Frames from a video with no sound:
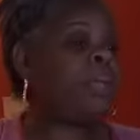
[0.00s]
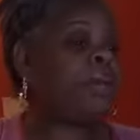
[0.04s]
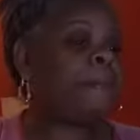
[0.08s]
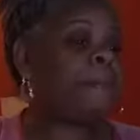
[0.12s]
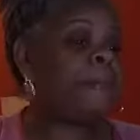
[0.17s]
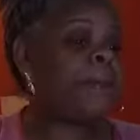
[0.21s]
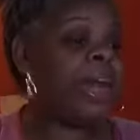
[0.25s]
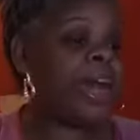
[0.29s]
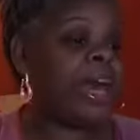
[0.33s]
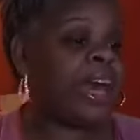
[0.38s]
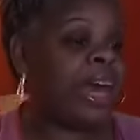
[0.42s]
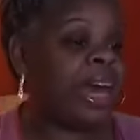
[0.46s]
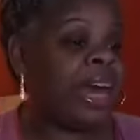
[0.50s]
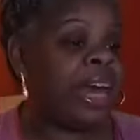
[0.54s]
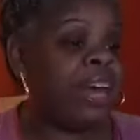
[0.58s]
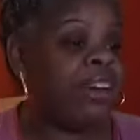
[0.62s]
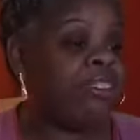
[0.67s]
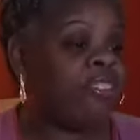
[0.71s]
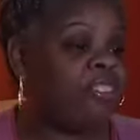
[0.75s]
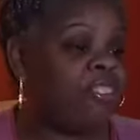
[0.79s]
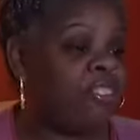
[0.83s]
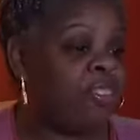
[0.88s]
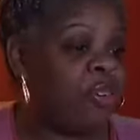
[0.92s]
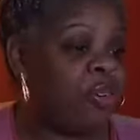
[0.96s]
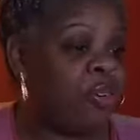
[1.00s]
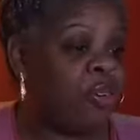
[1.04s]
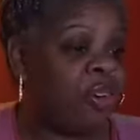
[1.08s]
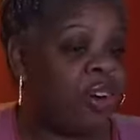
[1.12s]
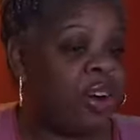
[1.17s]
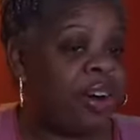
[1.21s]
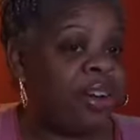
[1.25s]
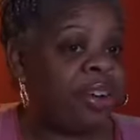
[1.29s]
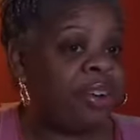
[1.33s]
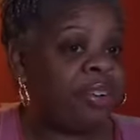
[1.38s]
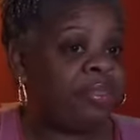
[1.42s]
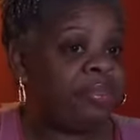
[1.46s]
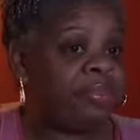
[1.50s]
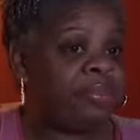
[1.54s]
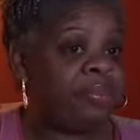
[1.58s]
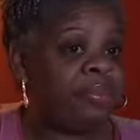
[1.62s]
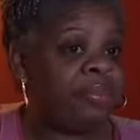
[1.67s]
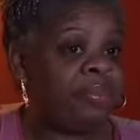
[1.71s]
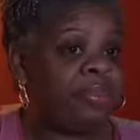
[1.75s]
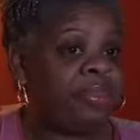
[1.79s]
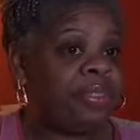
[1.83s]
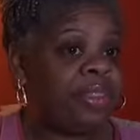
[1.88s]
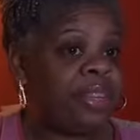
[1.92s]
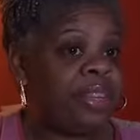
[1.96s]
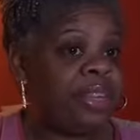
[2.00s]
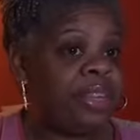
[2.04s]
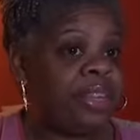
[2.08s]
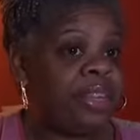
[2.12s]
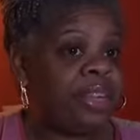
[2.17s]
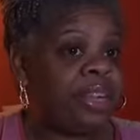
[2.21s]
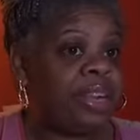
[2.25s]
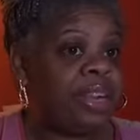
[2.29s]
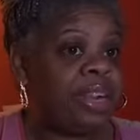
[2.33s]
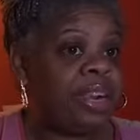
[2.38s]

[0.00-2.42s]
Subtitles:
stuff is already paid for.